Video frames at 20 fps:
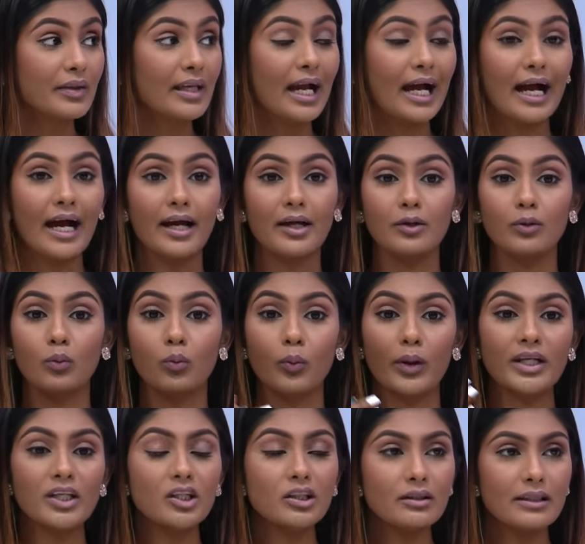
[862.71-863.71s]
Yes. And
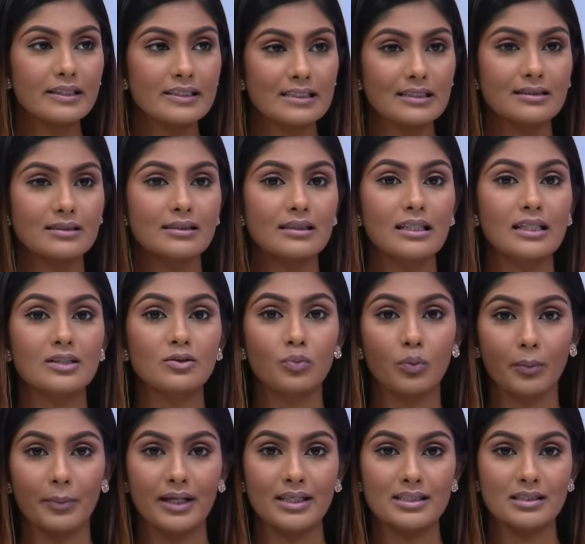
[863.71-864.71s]
when you listen to these
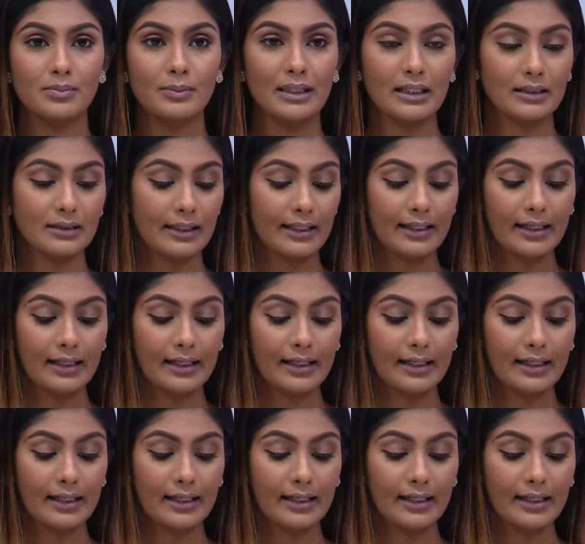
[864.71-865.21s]
women speak,